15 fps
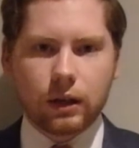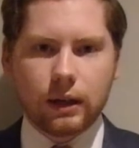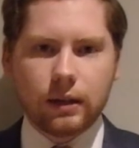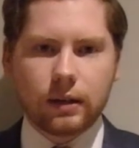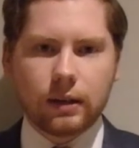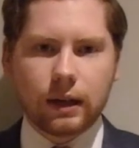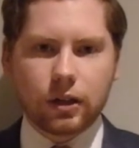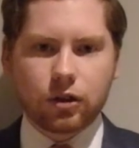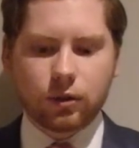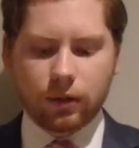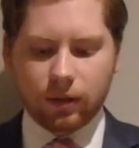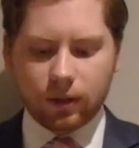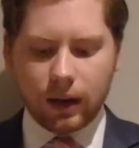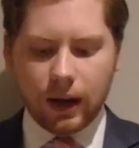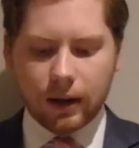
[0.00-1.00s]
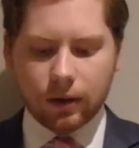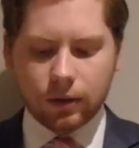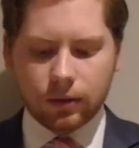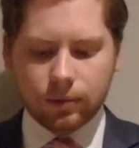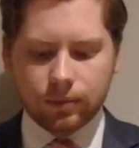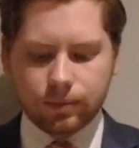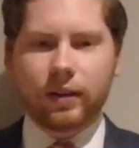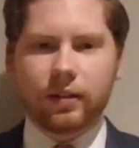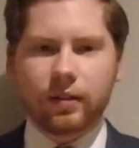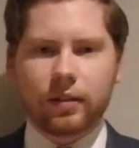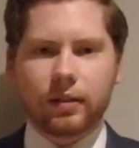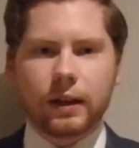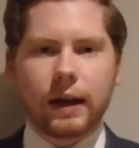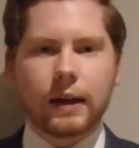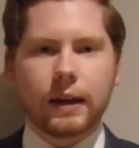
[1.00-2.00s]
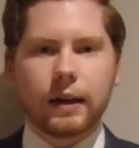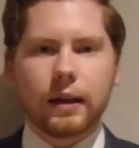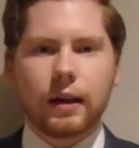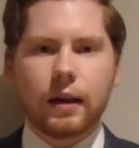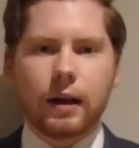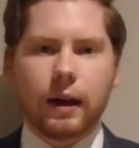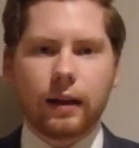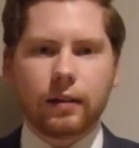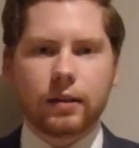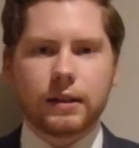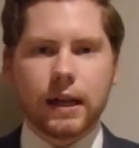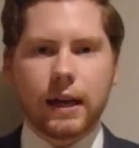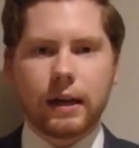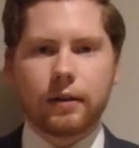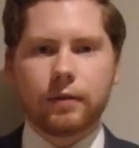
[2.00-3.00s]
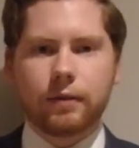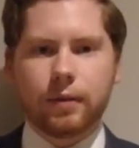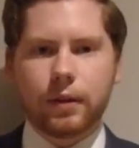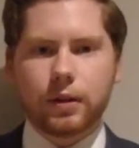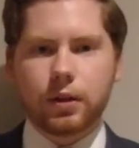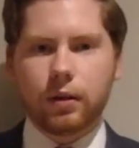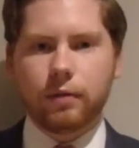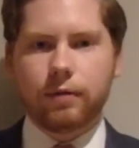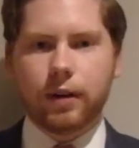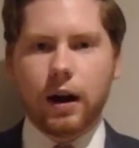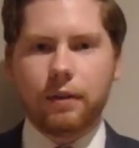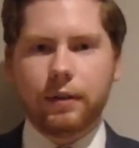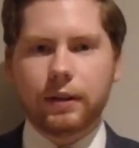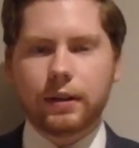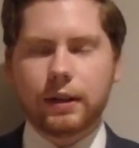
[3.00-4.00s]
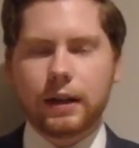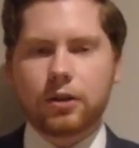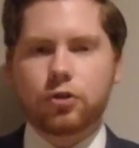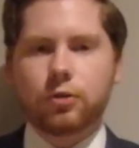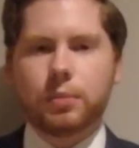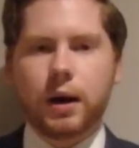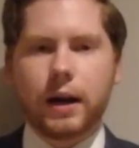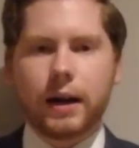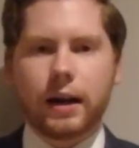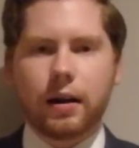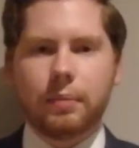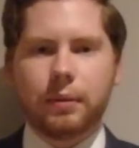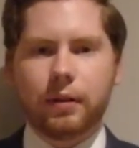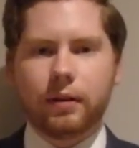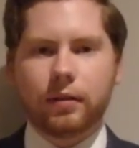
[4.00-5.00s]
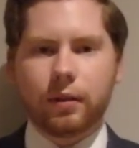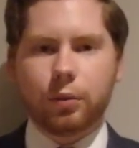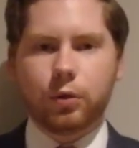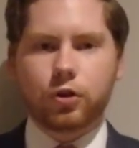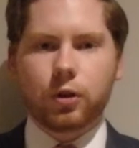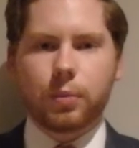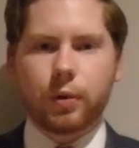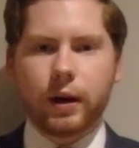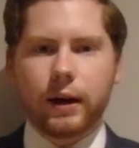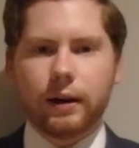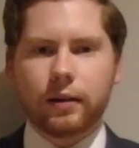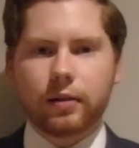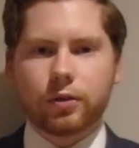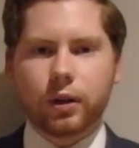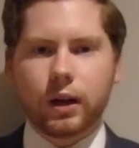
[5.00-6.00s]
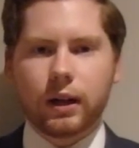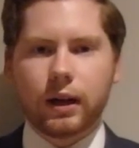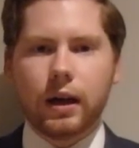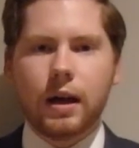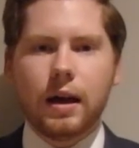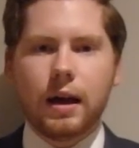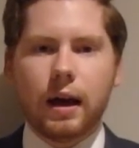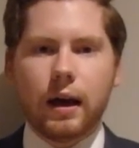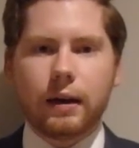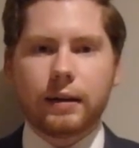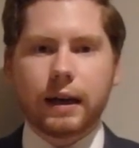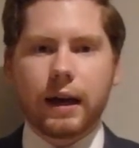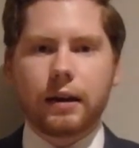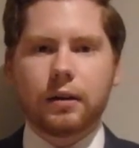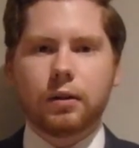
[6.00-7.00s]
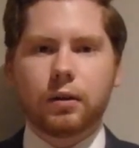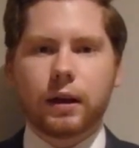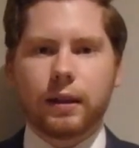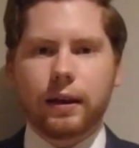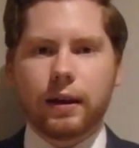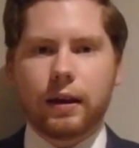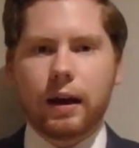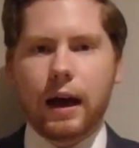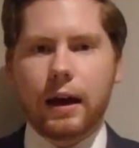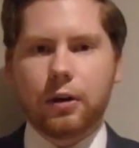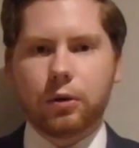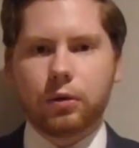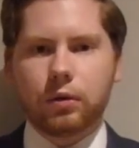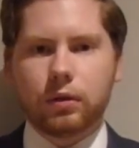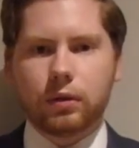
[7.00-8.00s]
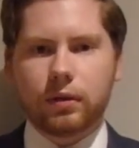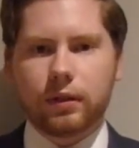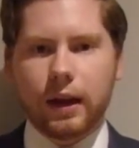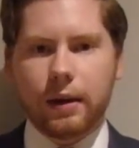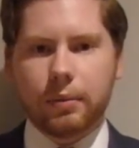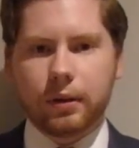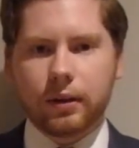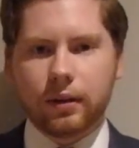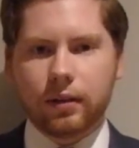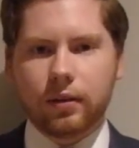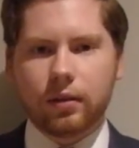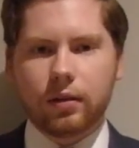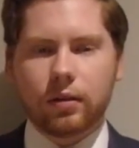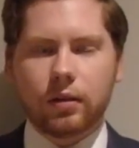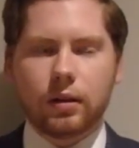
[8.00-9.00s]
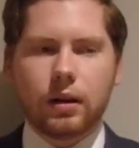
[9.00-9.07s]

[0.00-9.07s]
international scale. A recent study has taken the top 5 international mining companies which operate in Australia and taken a look at their annual statements.